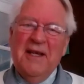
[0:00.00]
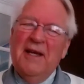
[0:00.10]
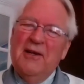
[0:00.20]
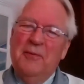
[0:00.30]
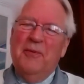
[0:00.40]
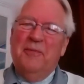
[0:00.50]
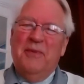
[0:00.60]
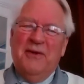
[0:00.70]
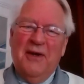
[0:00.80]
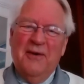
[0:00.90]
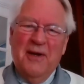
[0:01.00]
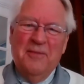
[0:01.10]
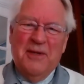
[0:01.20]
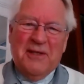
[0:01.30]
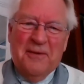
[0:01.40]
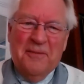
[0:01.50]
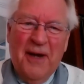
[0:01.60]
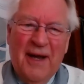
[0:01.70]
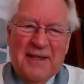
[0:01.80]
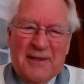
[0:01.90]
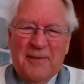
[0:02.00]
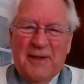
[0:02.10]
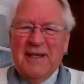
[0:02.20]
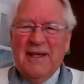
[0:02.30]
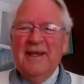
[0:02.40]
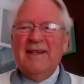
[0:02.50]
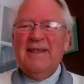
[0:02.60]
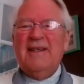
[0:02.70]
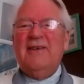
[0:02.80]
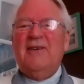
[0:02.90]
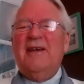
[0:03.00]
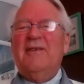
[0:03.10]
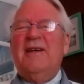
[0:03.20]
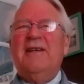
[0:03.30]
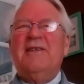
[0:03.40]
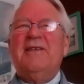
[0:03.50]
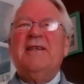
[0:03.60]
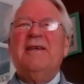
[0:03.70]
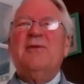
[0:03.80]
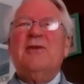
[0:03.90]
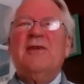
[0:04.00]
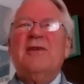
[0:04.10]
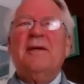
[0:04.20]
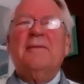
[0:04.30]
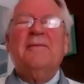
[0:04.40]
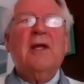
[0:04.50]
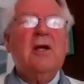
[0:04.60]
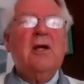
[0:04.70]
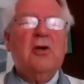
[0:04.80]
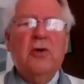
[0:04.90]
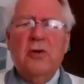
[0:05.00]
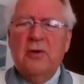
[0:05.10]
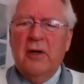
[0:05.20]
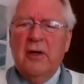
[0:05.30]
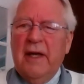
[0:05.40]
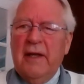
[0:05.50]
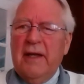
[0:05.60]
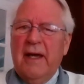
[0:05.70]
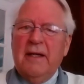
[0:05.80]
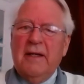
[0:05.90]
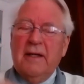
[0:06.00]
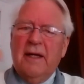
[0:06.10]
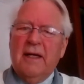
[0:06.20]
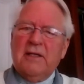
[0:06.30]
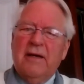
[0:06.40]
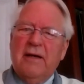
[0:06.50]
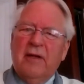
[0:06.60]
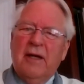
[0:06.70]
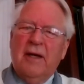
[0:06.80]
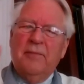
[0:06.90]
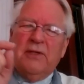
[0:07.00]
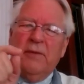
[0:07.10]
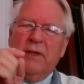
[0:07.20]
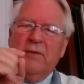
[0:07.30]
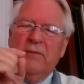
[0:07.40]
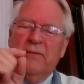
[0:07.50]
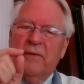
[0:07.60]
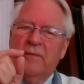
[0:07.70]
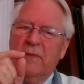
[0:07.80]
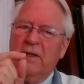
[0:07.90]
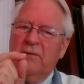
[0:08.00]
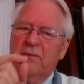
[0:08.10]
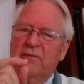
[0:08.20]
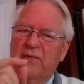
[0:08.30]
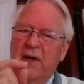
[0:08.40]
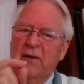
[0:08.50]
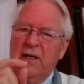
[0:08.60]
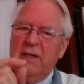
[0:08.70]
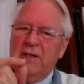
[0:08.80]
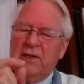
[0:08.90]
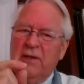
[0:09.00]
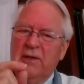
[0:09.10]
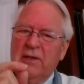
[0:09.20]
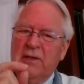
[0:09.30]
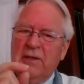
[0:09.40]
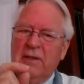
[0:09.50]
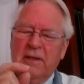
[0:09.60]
you know, nobody's going to mind too much. So there we are, it's the same sort of thing. Guru, on the other hand, the next level up is something is very serious.